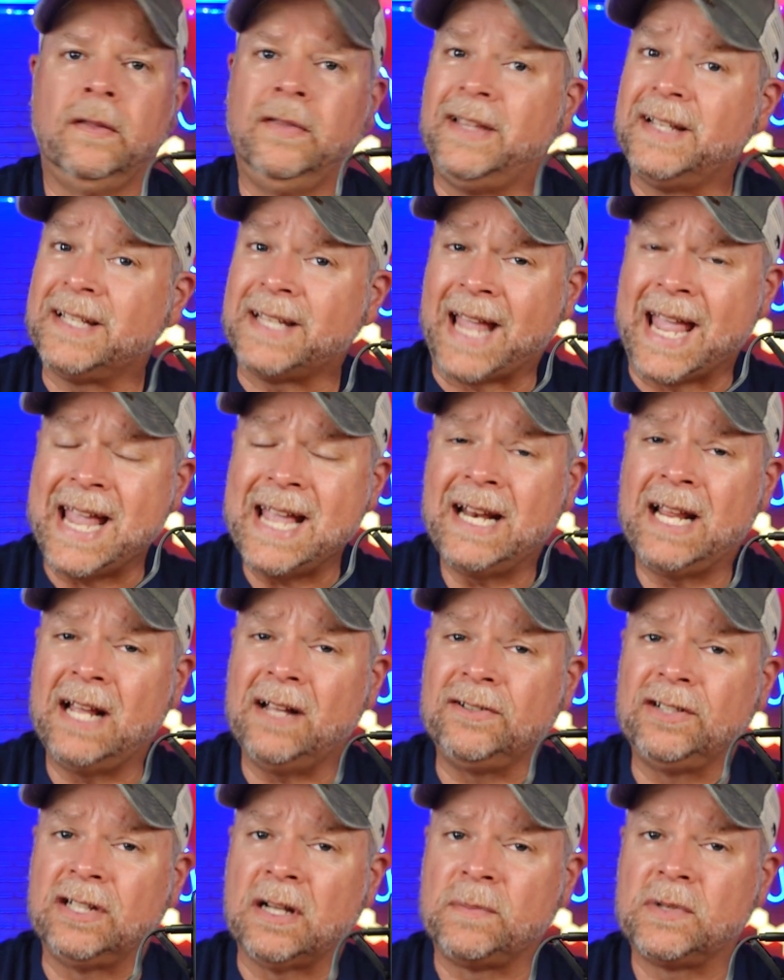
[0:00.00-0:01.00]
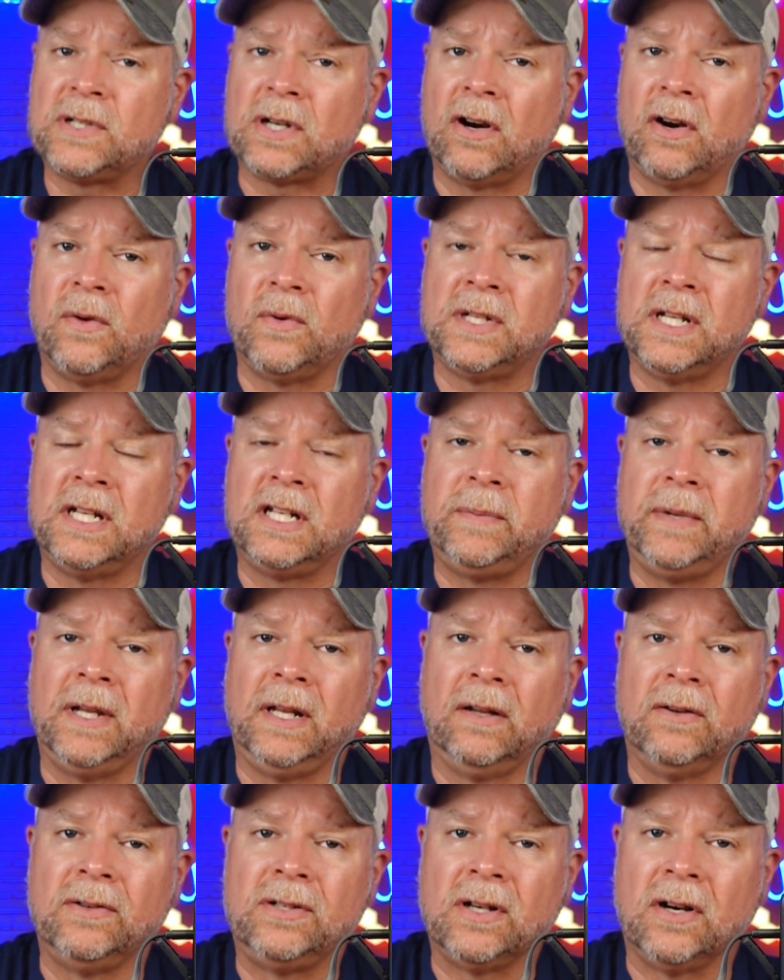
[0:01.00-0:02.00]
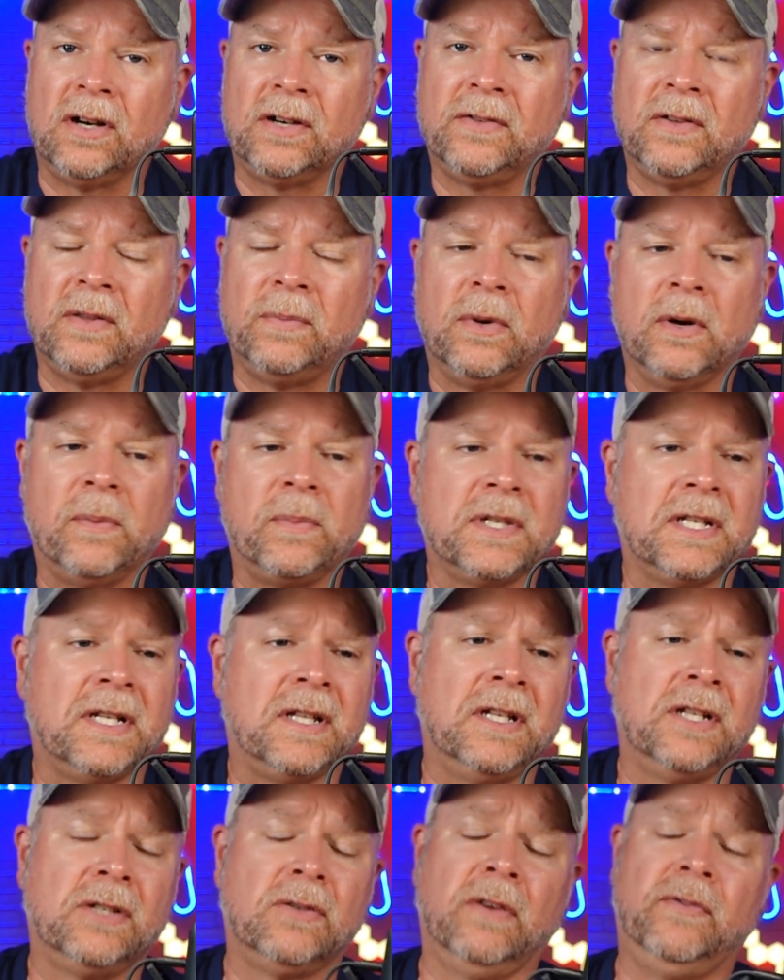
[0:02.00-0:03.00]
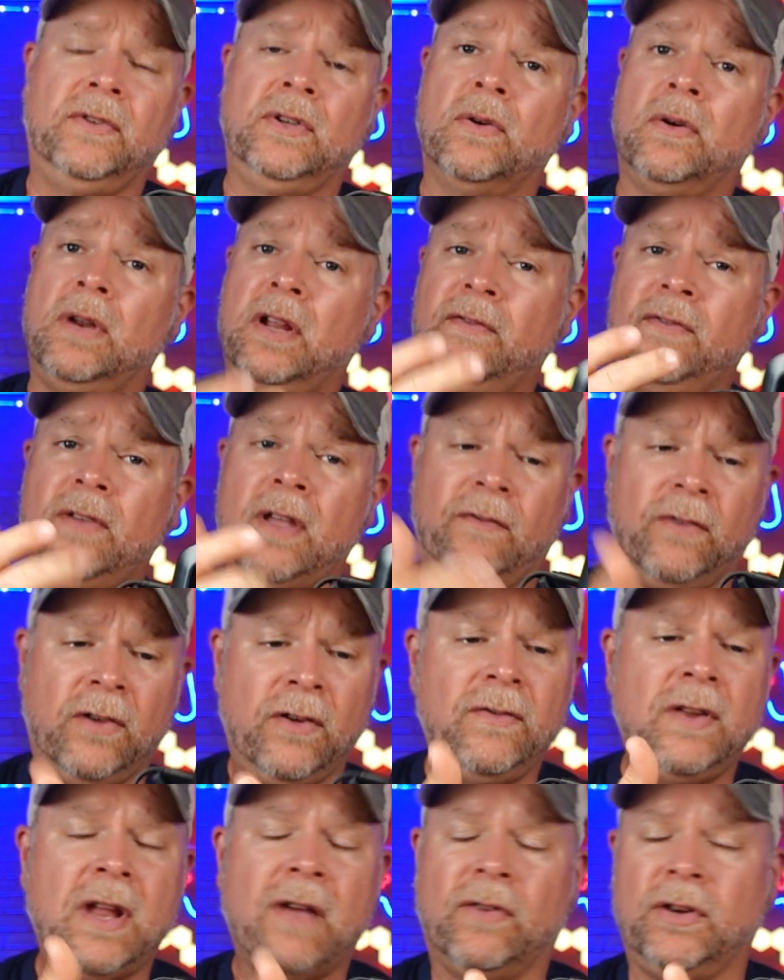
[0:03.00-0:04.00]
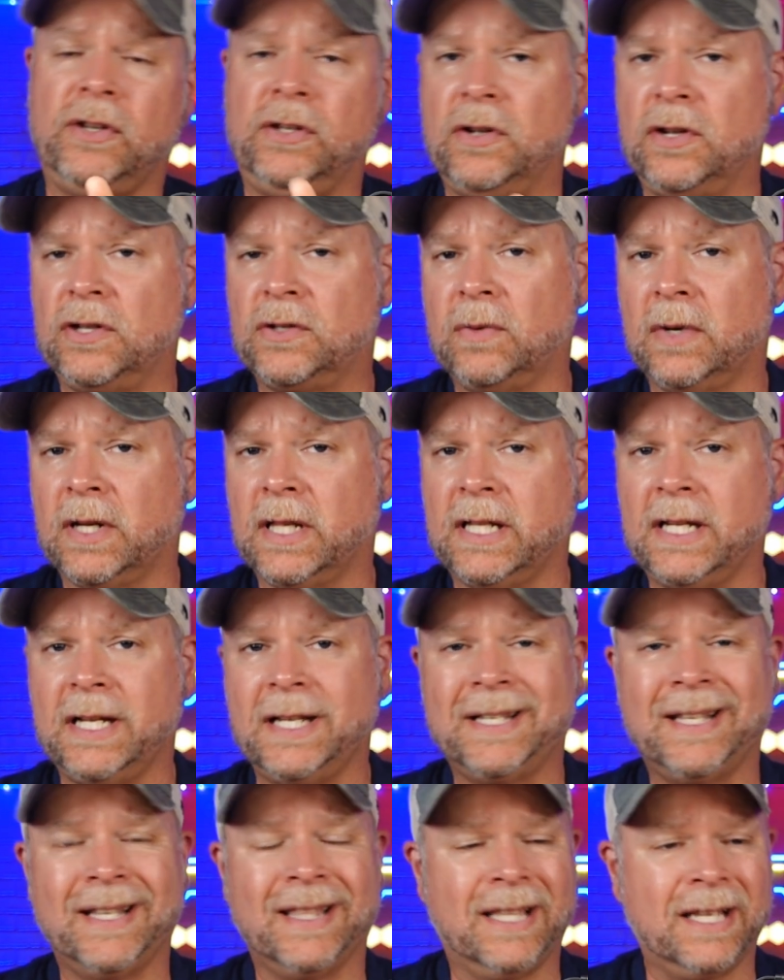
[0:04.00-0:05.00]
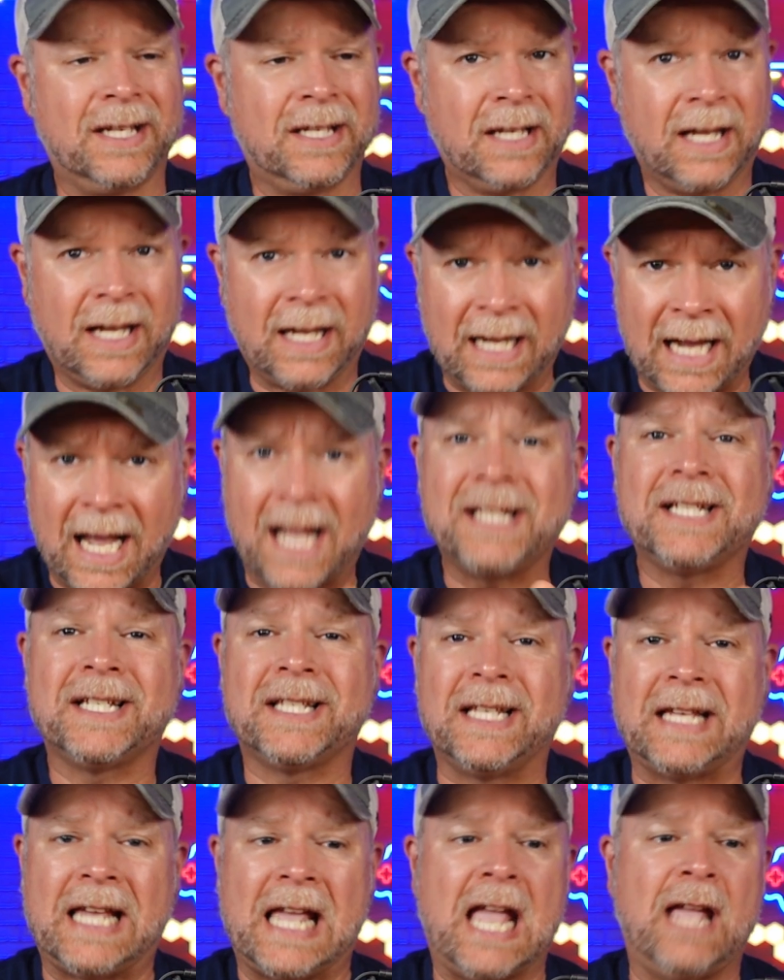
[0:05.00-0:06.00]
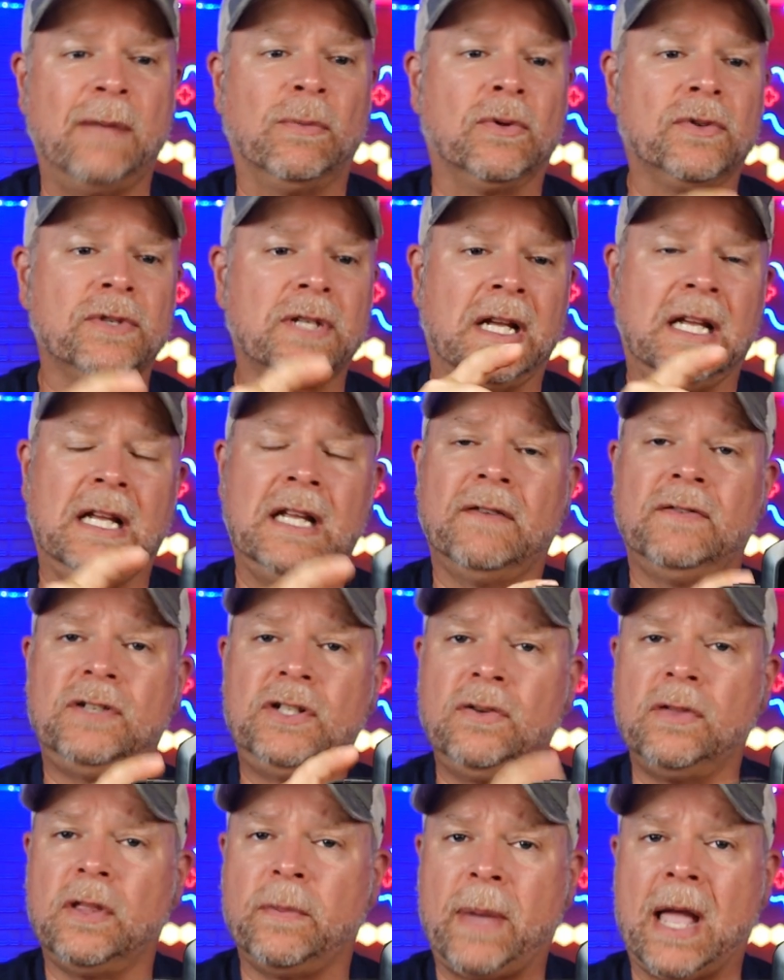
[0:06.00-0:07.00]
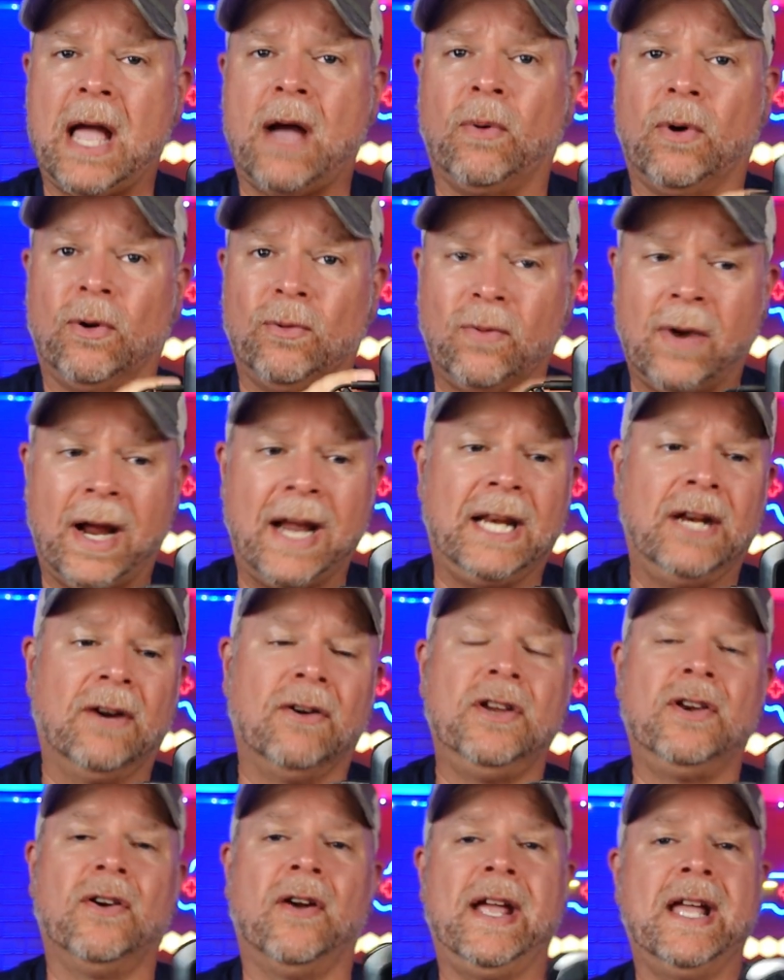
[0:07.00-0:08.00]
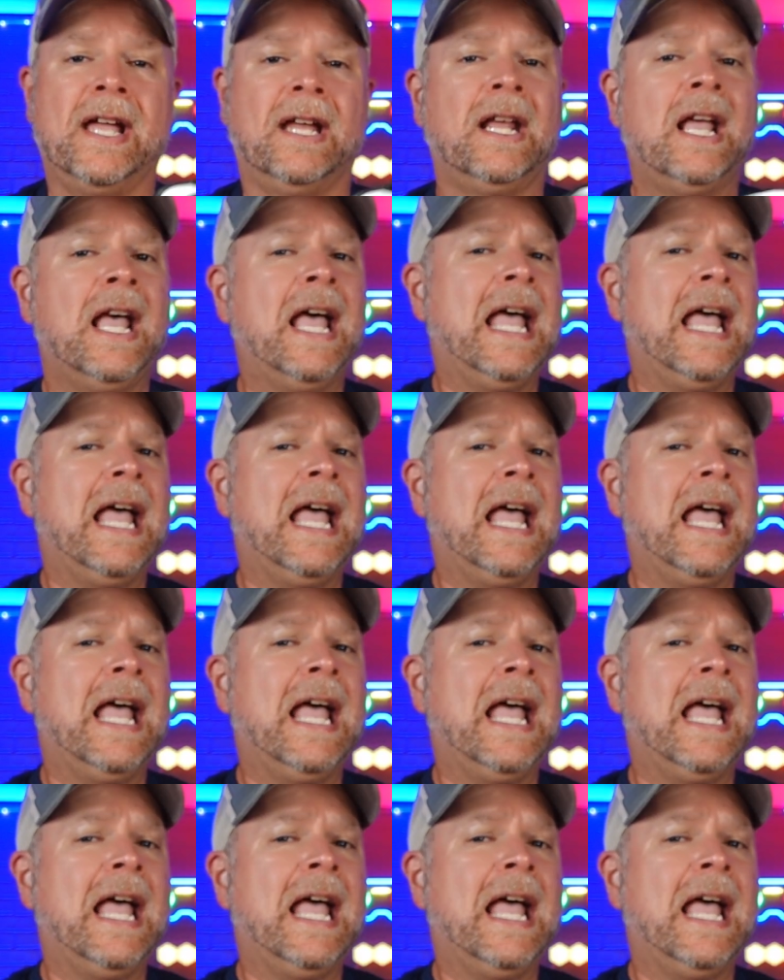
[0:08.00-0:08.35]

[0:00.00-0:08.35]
This handheld jump starter was sent to me at no charge for the purpose of this review, and if you've never used one of these, this cuts the cables and gives you the power right here in your hand.